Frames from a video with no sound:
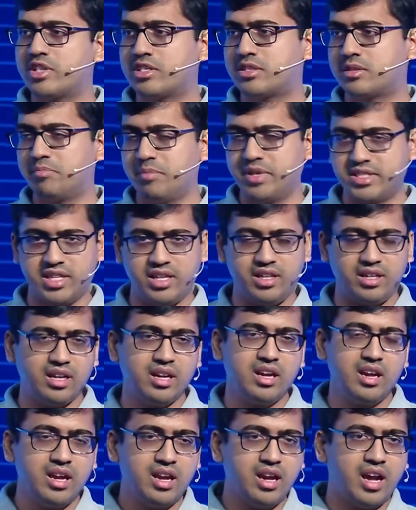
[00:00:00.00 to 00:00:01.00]
which was
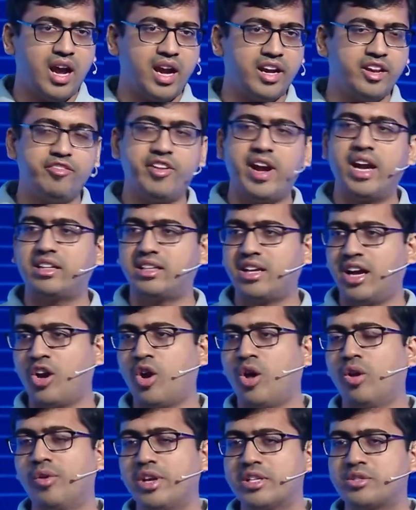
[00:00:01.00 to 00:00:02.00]
missing. And in
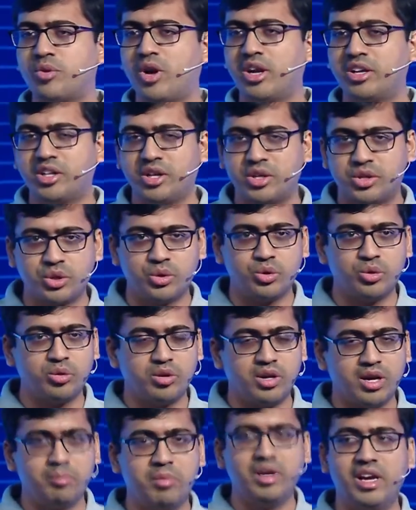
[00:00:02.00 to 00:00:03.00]
fact, I always wanted
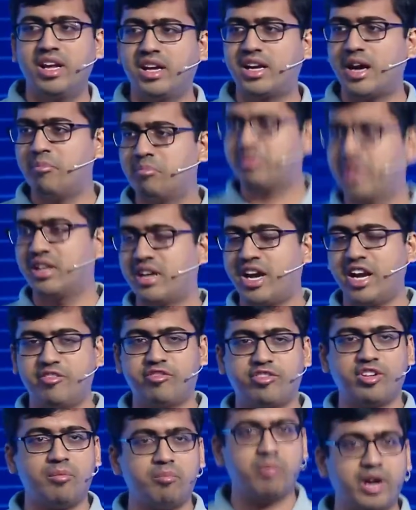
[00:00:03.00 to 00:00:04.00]
to uh, build a company
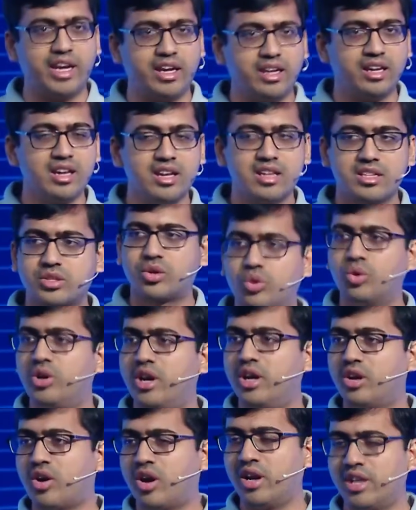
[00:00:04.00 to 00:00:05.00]
right from my
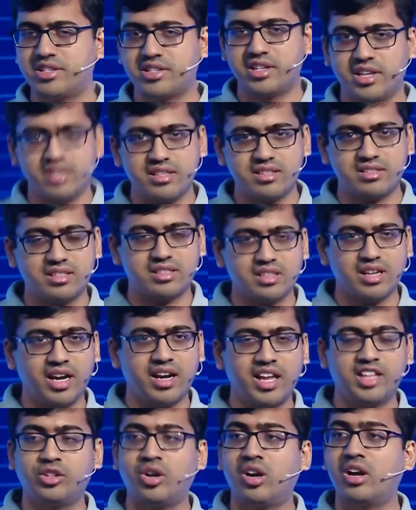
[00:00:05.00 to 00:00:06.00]
school and college days.
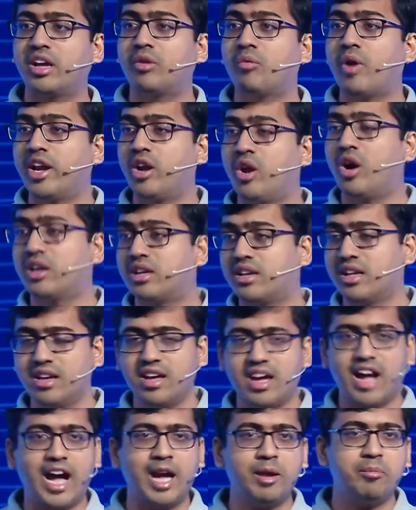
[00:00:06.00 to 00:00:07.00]
And I thought, like, why not
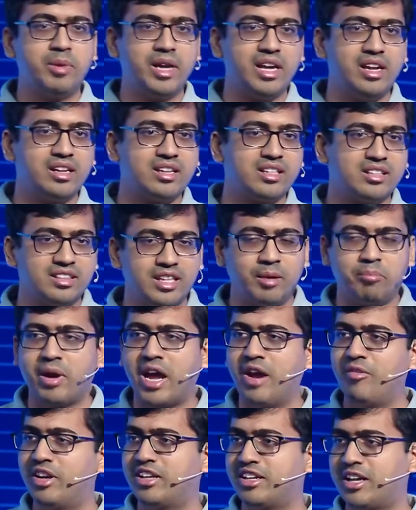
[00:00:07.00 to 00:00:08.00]
I build
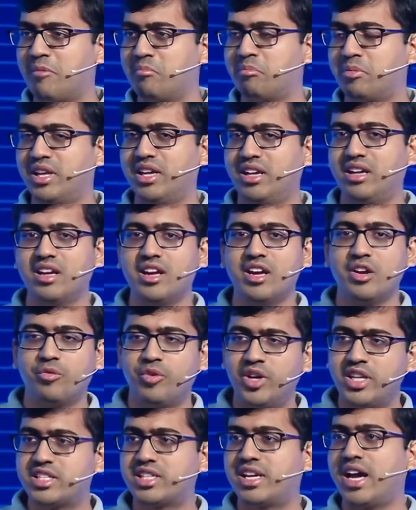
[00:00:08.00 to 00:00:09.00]
the private company
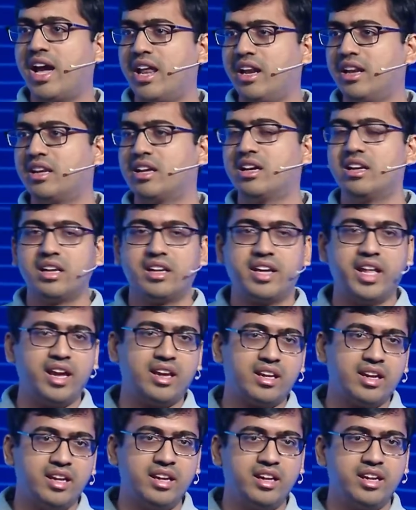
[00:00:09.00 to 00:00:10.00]
which can
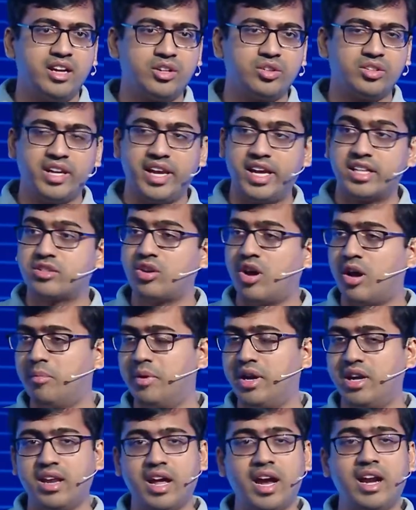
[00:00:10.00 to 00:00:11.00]
take India to the next
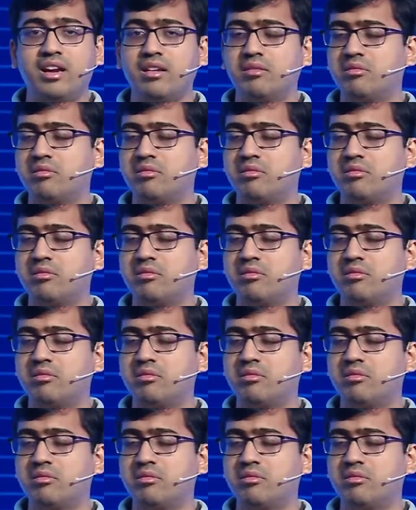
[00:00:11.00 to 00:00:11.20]
orbit?